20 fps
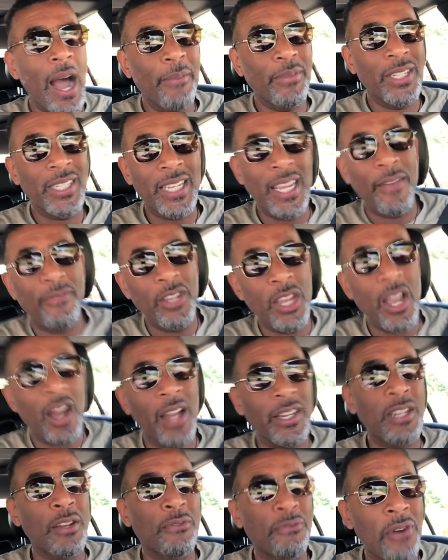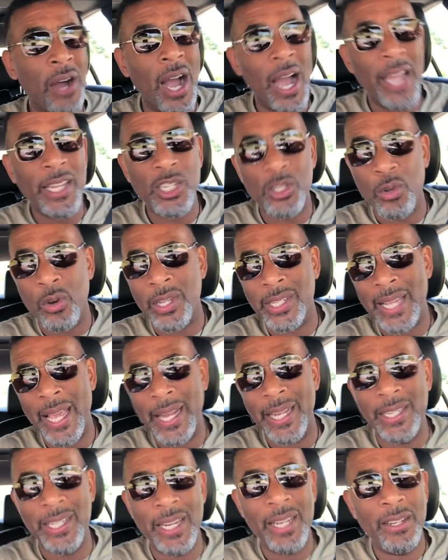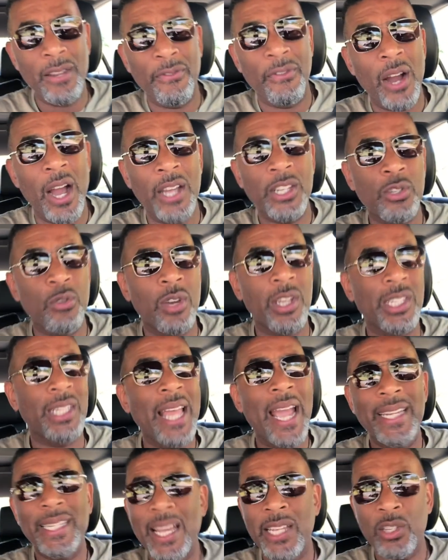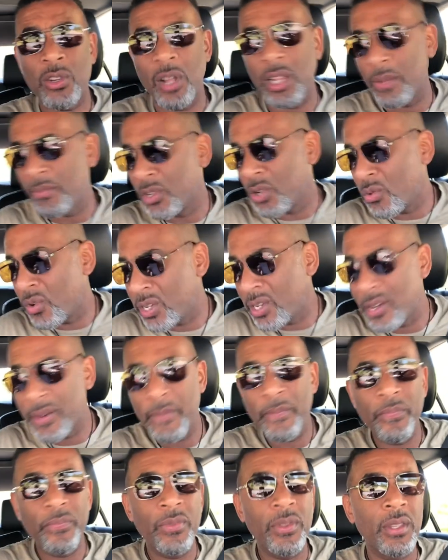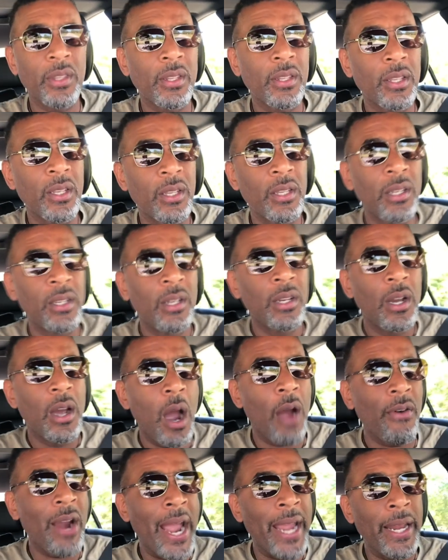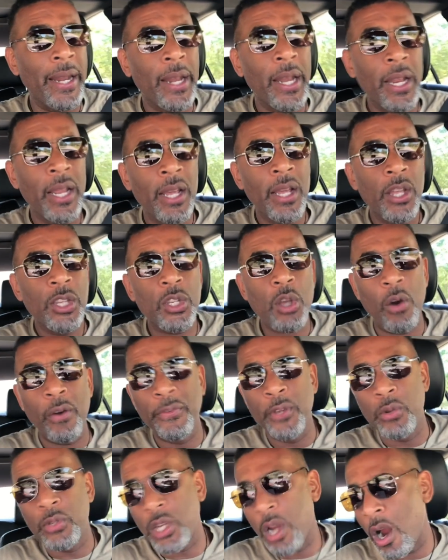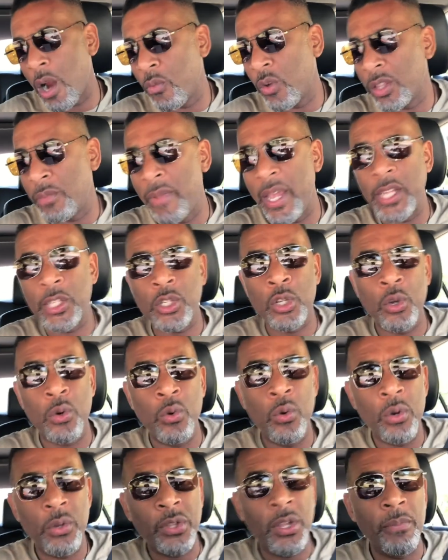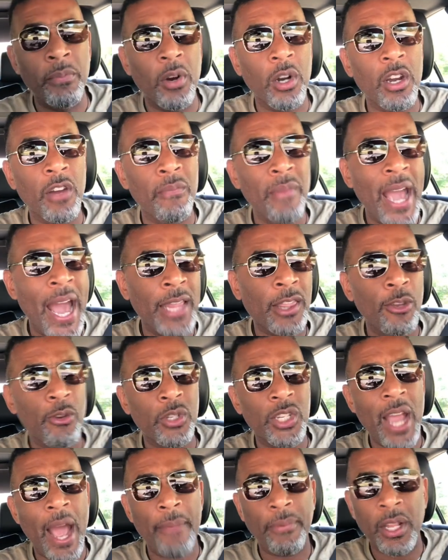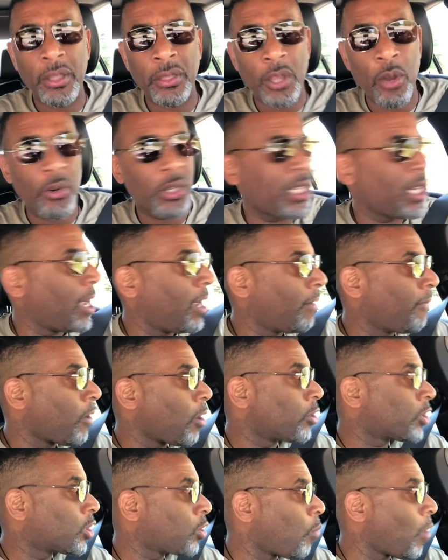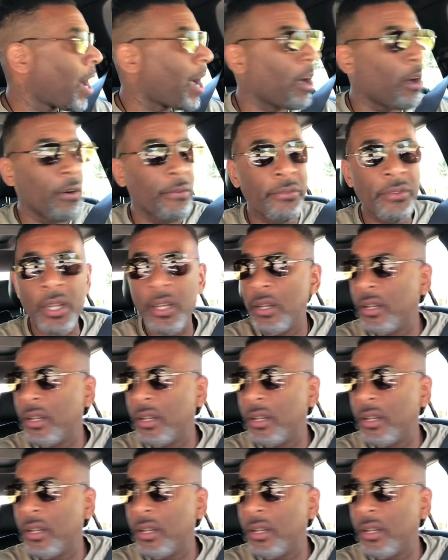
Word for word: I'm just giving y'all divine source energy, divine source light. That's all I'm doing. All right. So if you turn with me to the book of Matthew, chapter 13, verse 12,